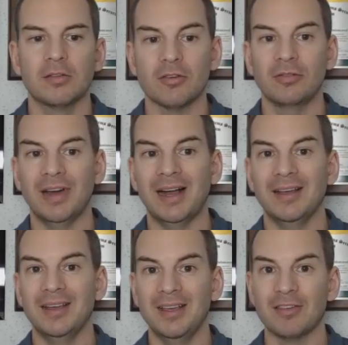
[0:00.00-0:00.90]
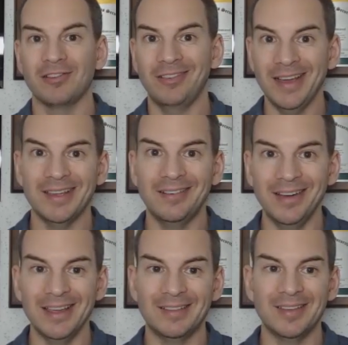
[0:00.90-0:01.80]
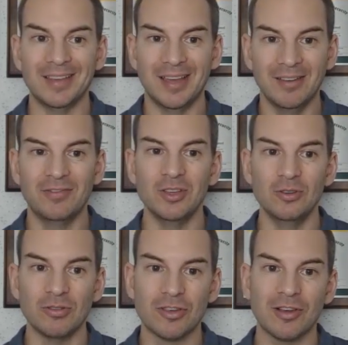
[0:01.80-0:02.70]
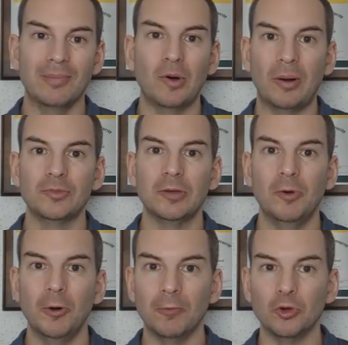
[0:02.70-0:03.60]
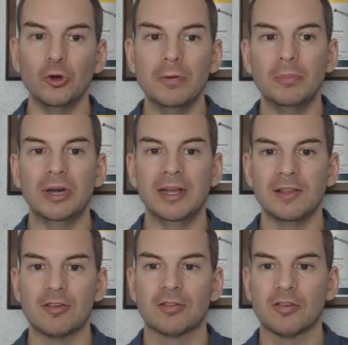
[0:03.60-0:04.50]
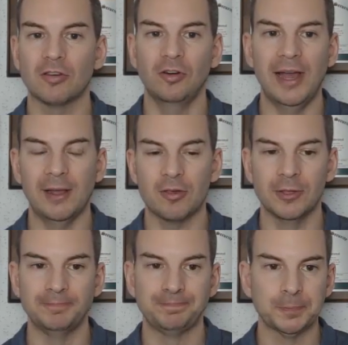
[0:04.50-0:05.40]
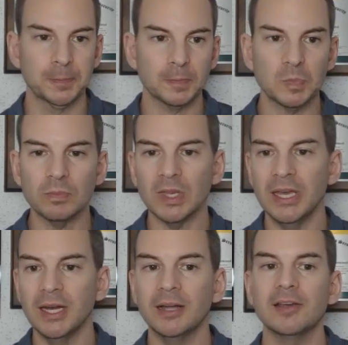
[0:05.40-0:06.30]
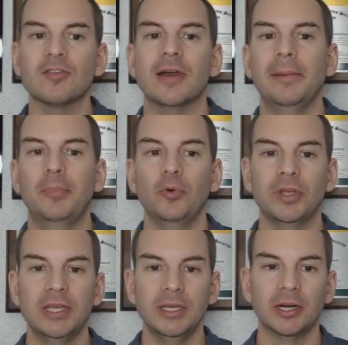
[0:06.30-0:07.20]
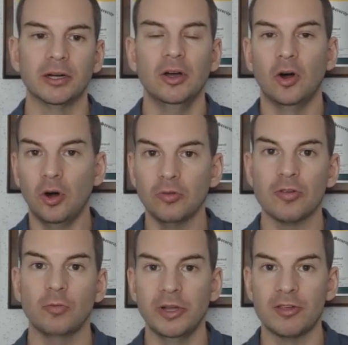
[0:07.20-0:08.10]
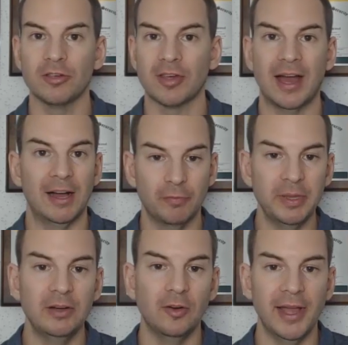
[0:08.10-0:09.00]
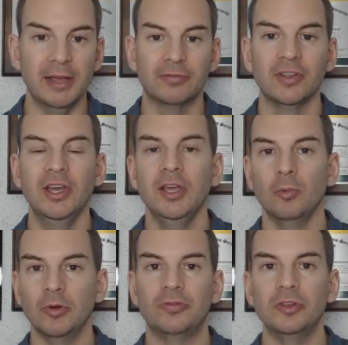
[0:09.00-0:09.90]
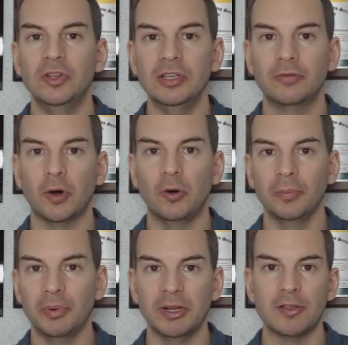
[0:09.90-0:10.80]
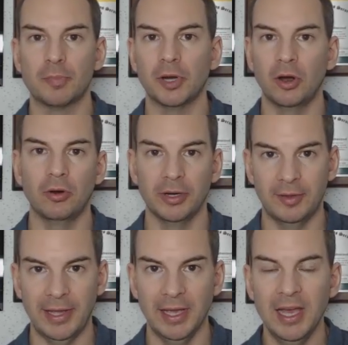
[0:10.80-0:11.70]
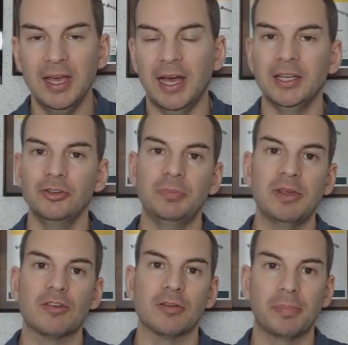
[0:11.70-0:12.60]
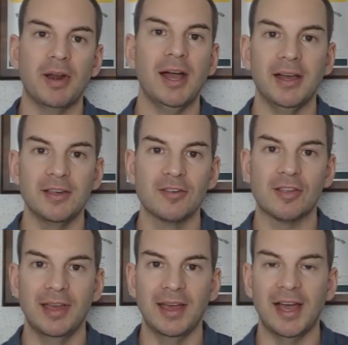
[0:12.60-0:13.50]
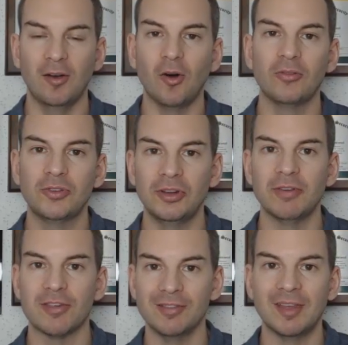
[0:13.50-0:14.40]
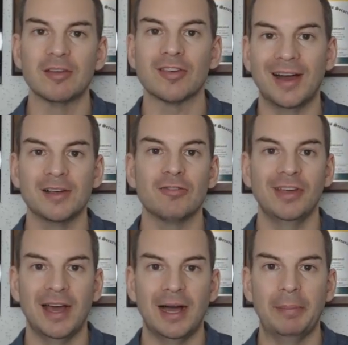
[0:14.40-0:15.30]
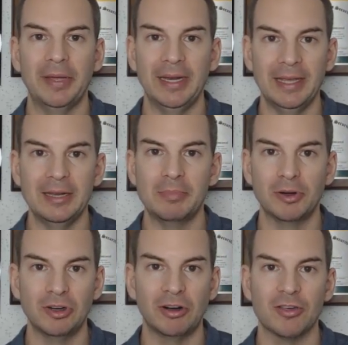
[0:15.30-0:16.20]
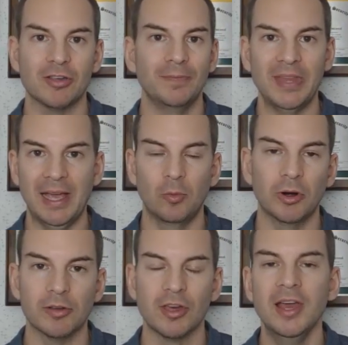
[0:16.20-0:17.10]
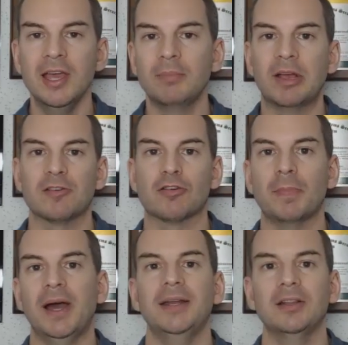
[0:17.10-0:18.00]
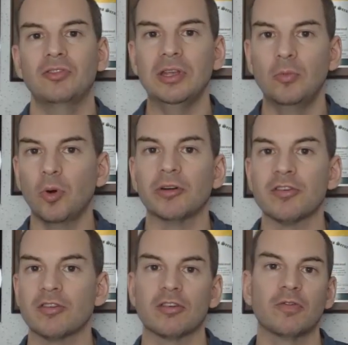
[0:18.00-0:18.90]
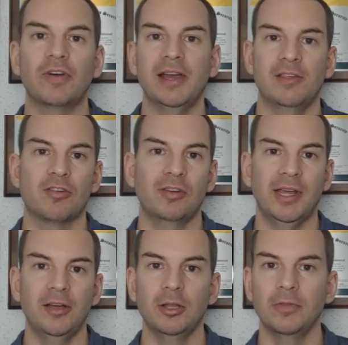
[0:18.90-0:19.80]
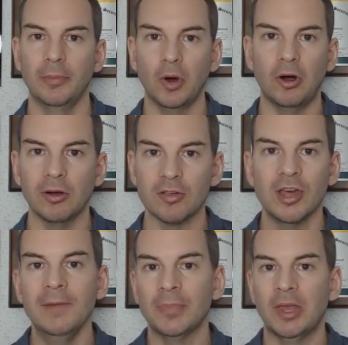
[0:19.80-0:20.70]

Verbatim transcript: So that is likely to give you suboptimal root bridge selection. In our example here, all switches have been left with the default bridge priority, and you'd be surprised at how often this does actually happen in production networks, because spanning tree works just fine straight out of the box.